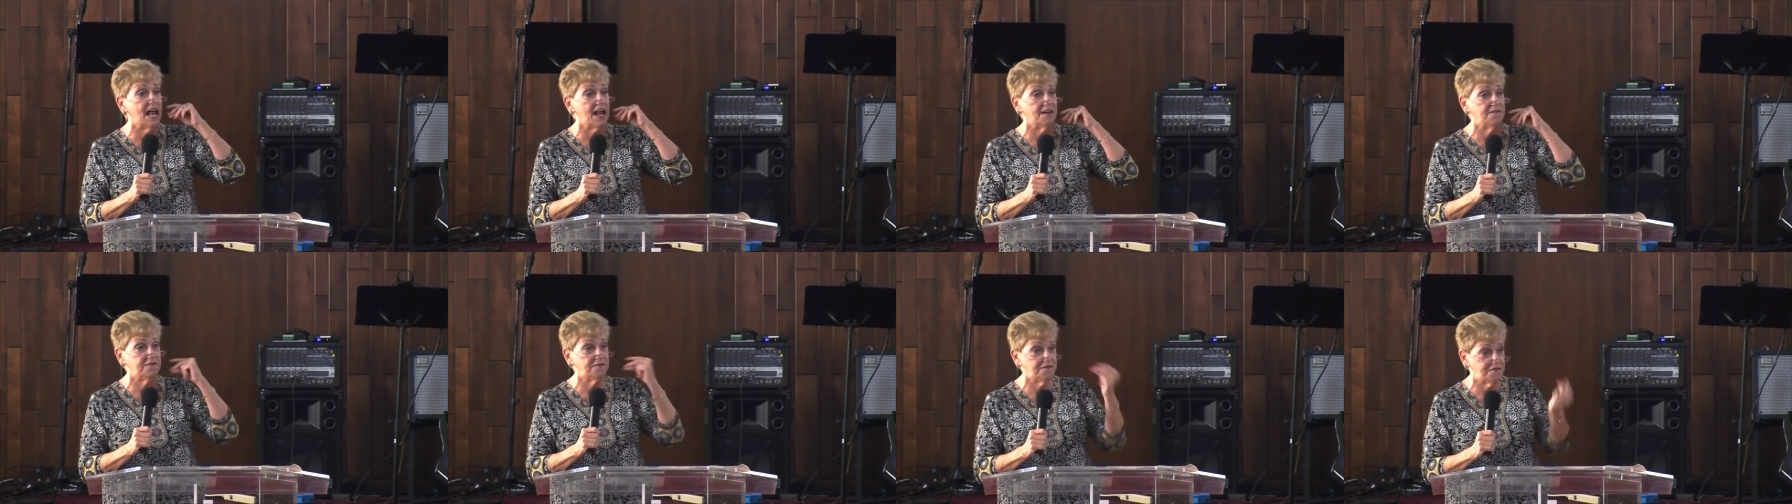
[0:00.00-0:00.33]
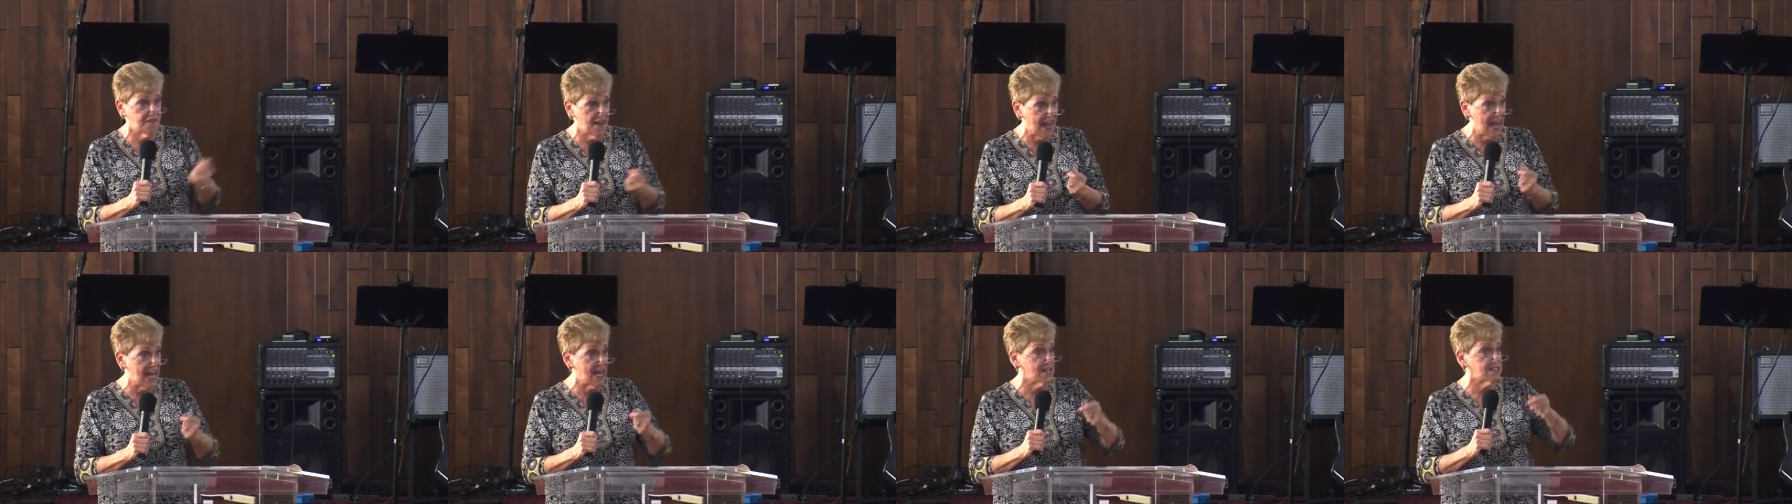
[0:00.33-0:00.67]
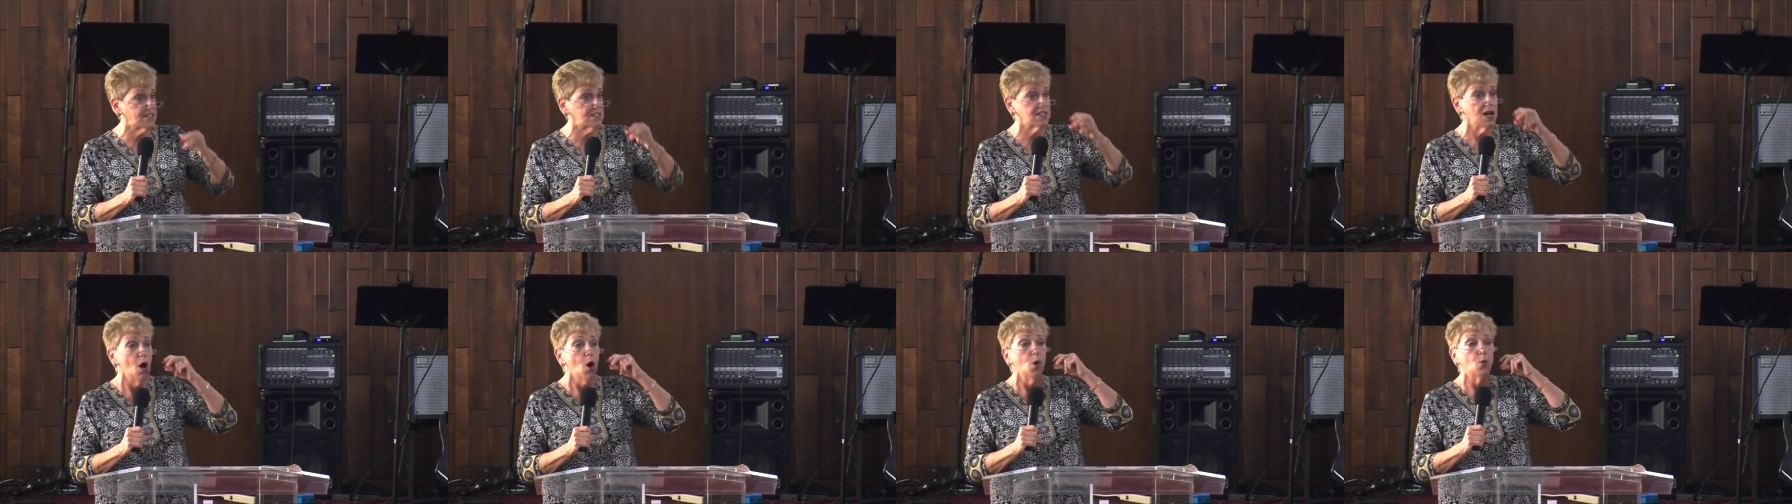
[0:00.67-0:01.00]
and
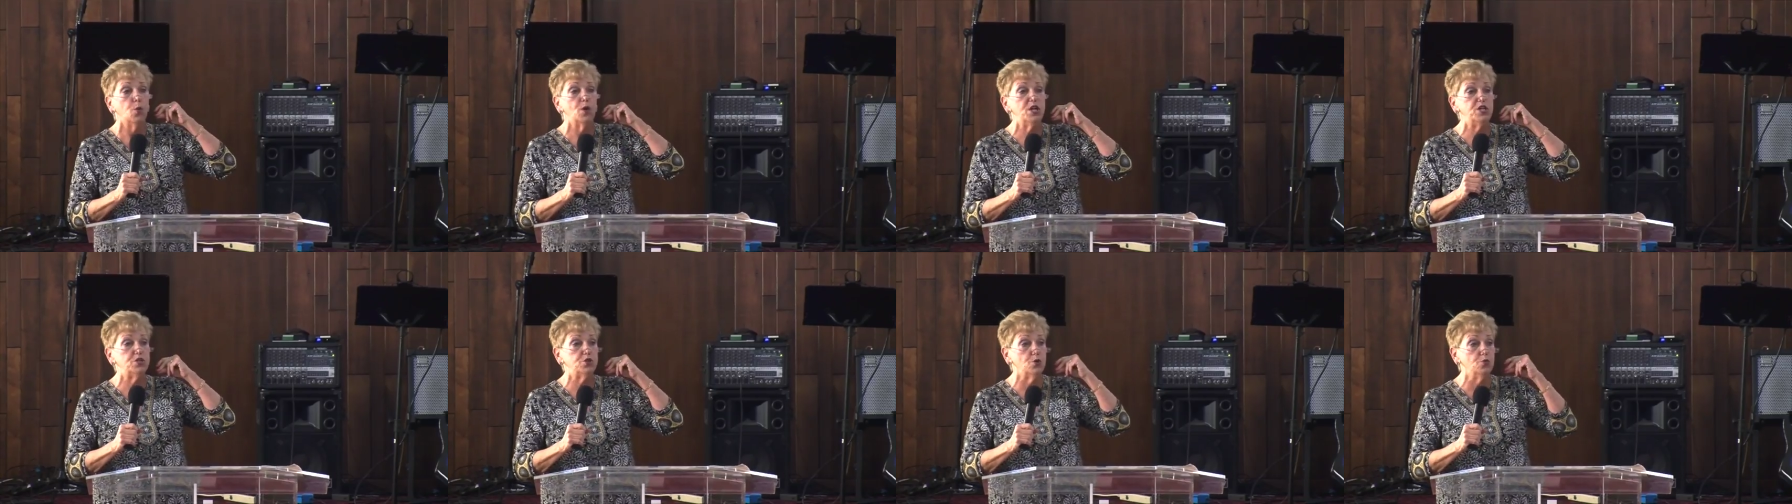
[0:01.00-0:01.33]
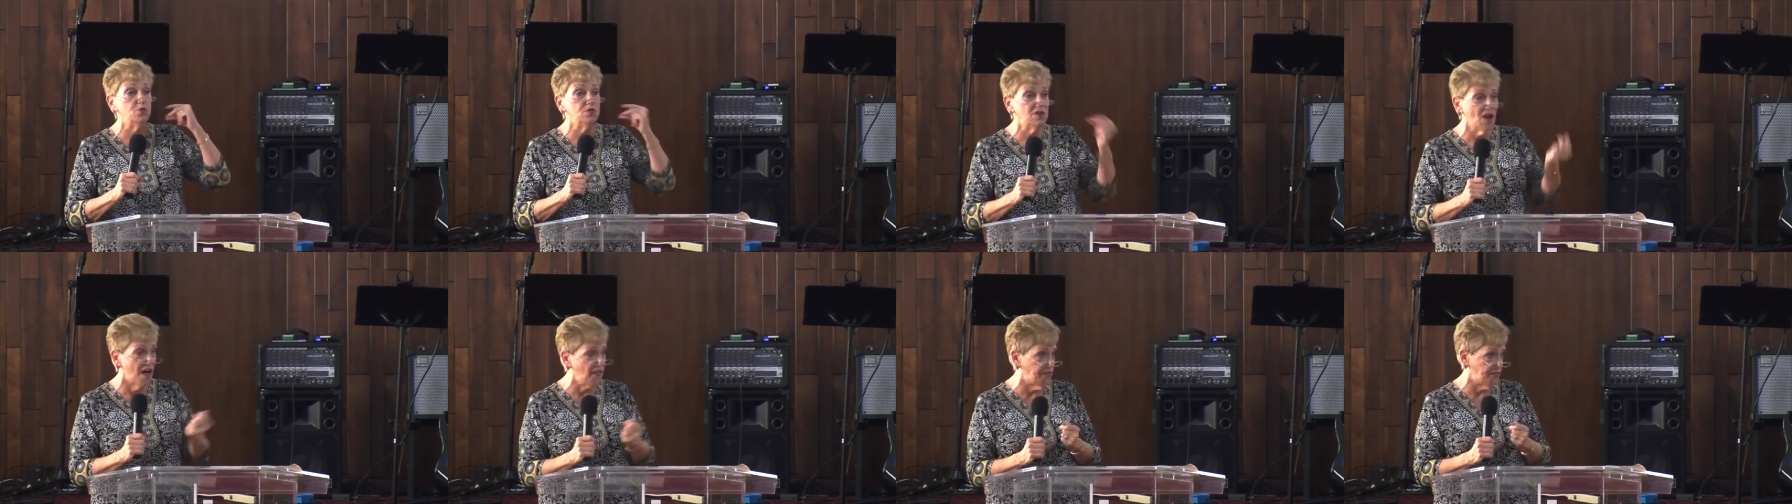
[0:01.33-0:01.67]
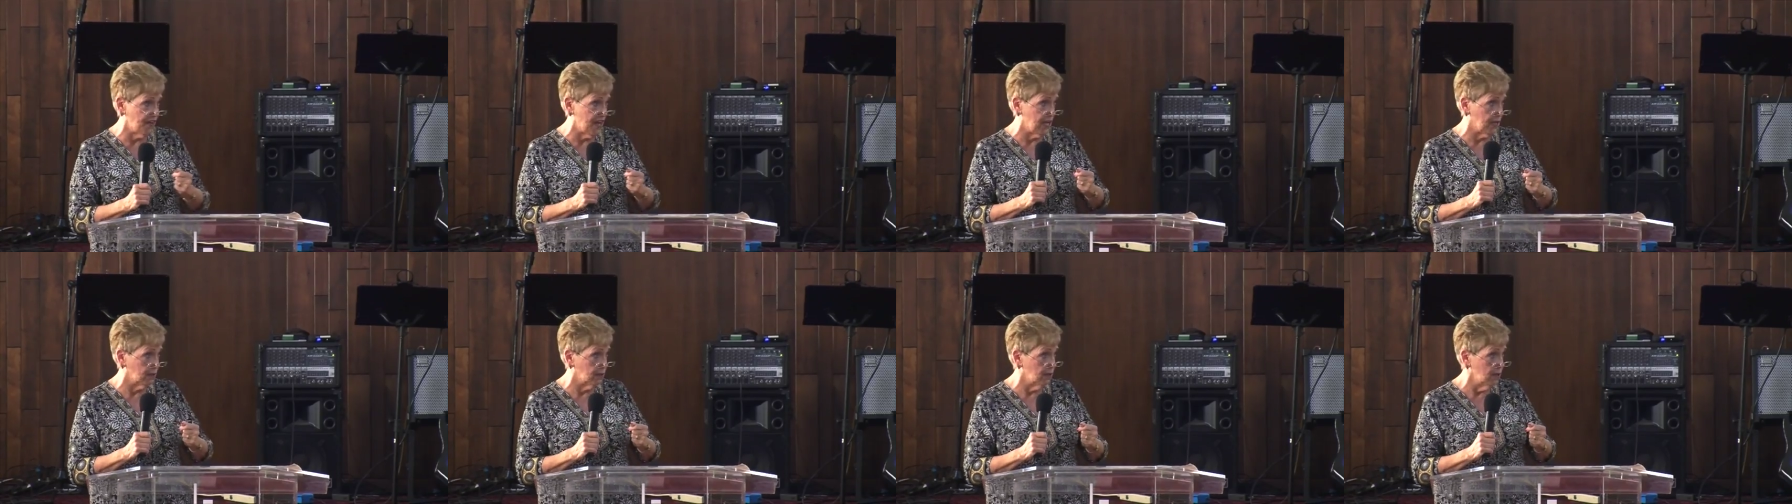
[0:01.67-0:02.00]
fast. We do
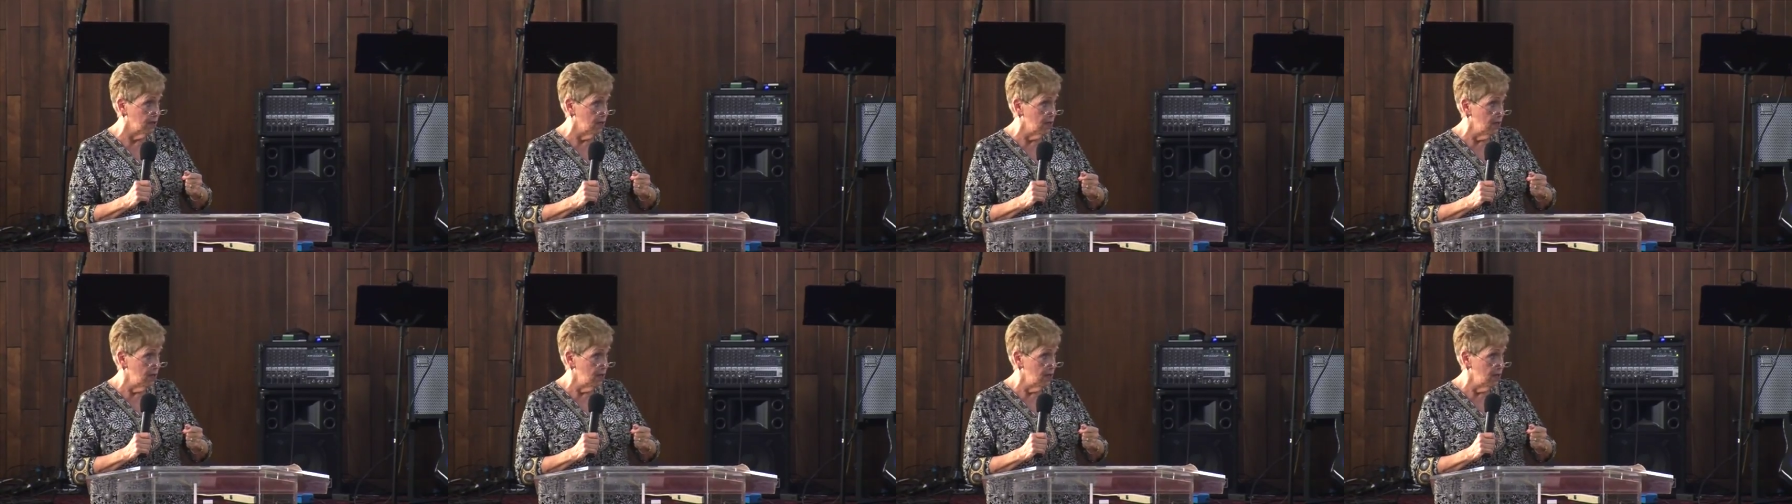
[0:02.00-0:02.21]
nothing.